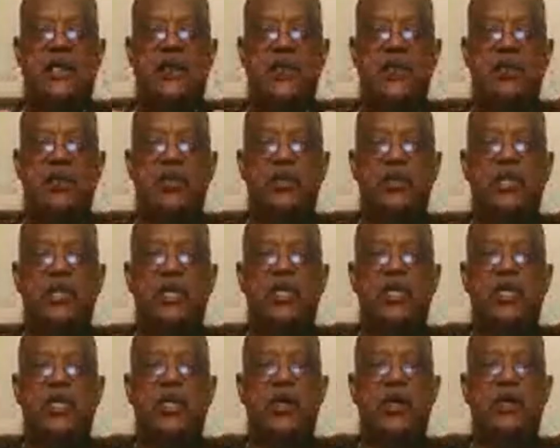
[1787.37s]

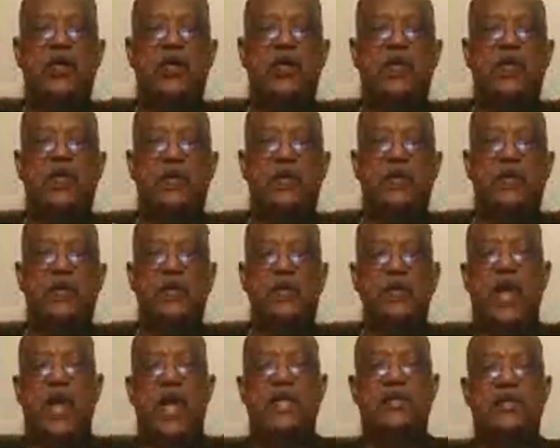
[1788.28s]
community referred
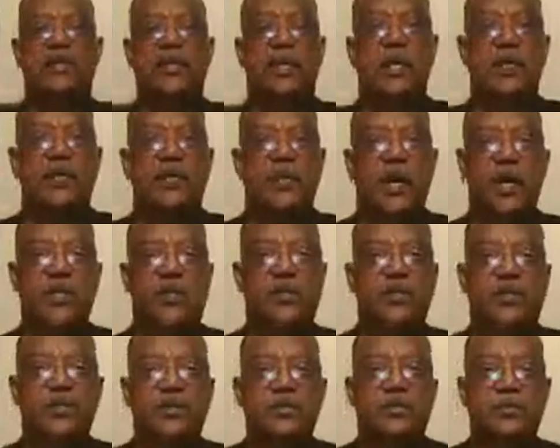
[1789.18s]
to as the
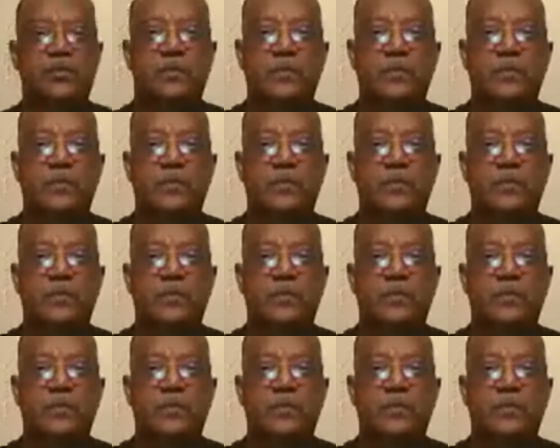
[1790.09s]
kibbutz.